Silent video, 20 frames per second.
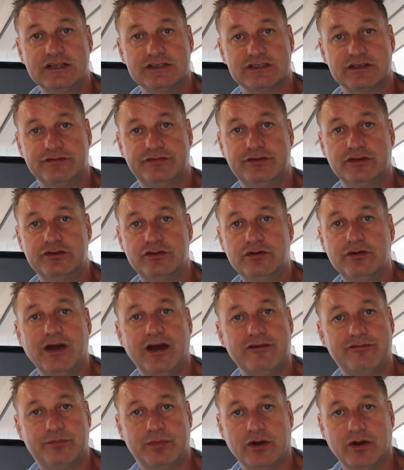So if you do
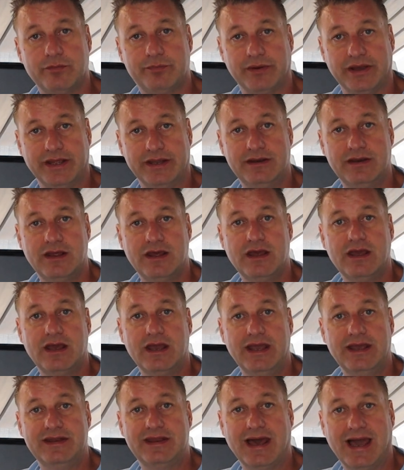have propane,
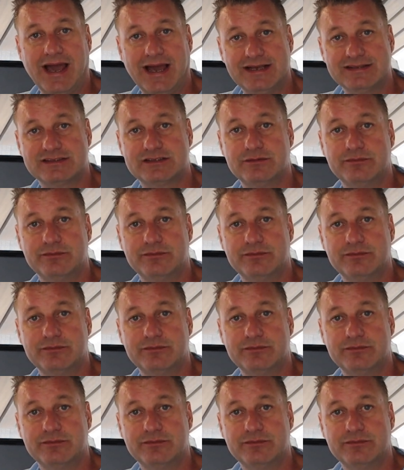it has